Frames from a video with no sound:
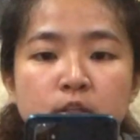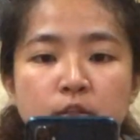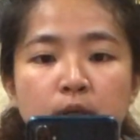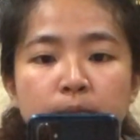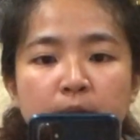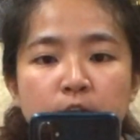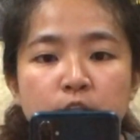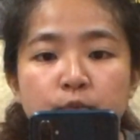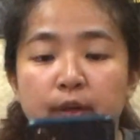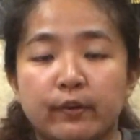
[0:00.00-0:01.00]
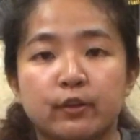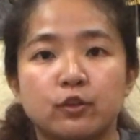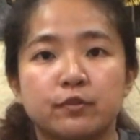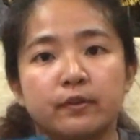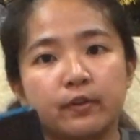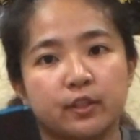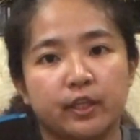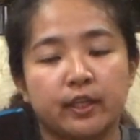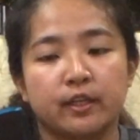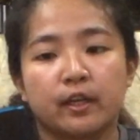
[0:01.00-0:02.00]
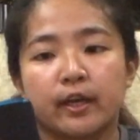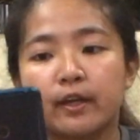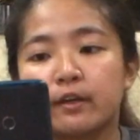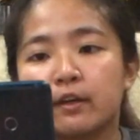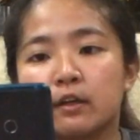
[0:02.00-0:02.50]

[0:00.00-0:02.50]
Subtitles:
So a macro is very useful if you're taking like